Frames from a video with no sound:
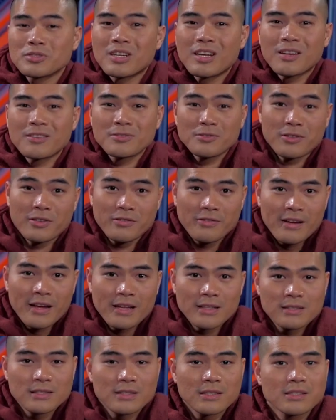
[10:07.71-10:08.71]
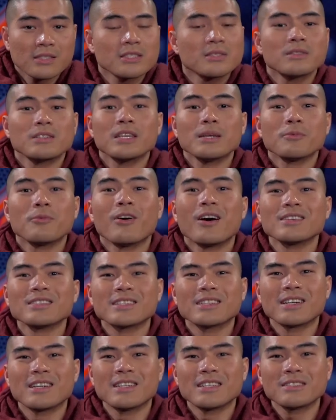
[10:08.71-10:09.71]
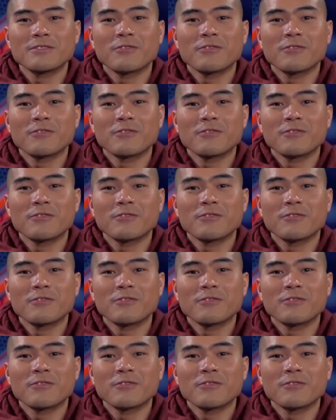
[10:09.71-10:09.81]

shout out to our fans that just keep watching us,